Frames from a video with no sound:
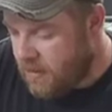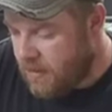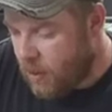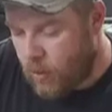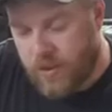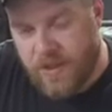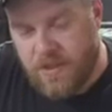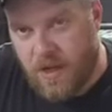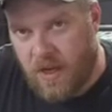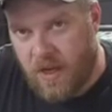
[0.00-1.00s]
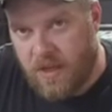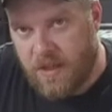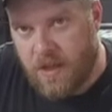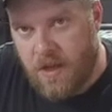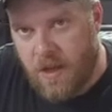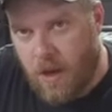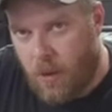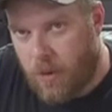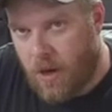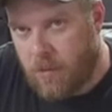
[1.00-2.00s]
hold this on. I'll
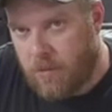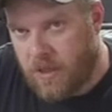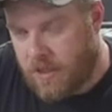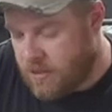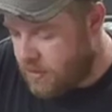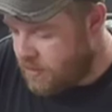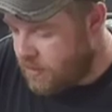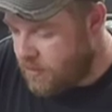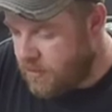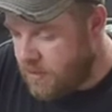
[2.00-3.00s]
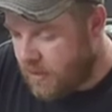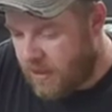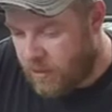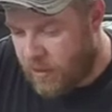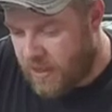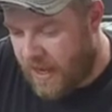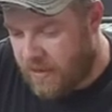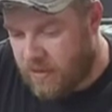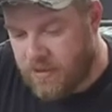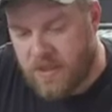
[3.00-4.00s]
probably just use the liquid
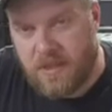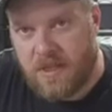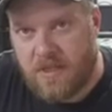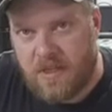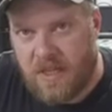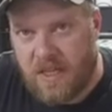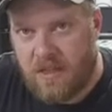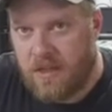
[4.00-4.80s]
nails. It doesn't need